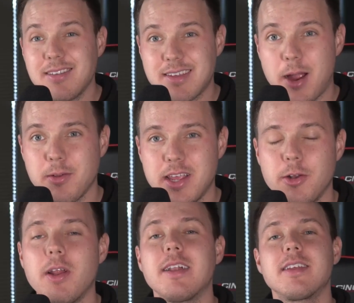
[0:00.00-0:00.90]
I scoured
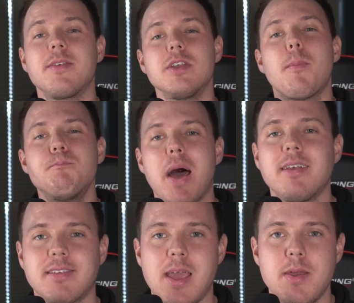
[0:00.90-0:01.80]
the internet to give you the
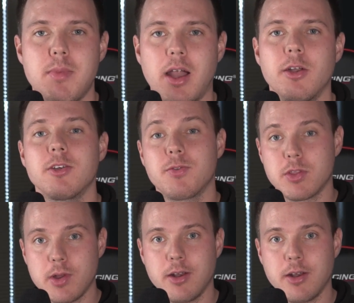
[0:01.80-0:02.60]
best gaming monitors for